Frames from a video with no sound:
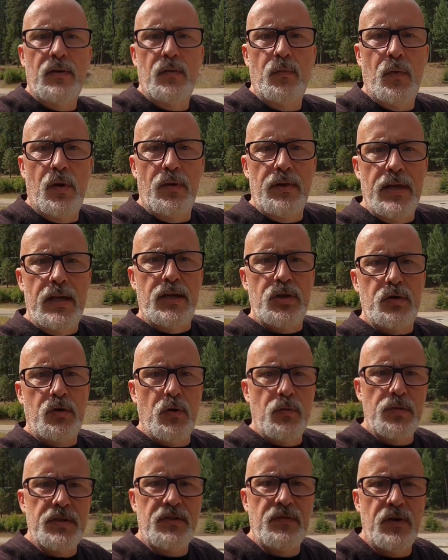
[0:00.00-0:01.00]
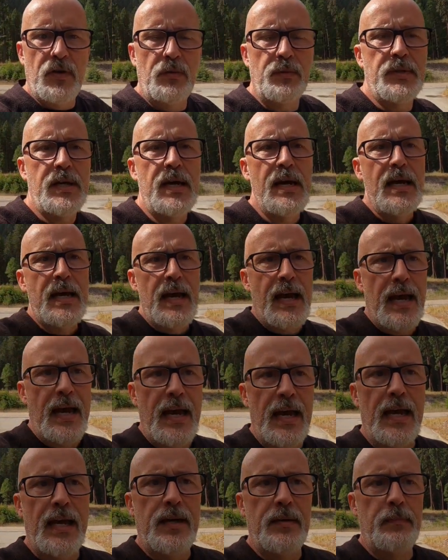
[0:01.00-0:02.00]
where the intro was filmed
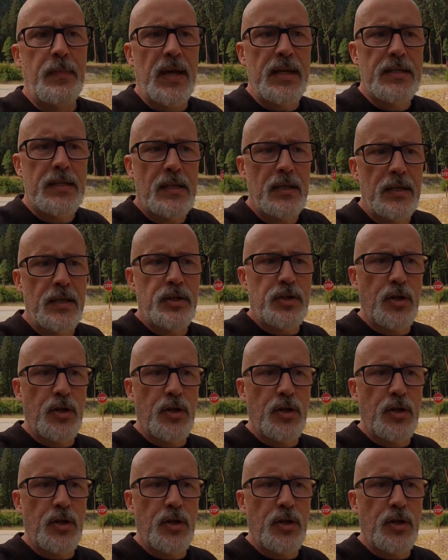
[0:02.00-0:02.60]
and basically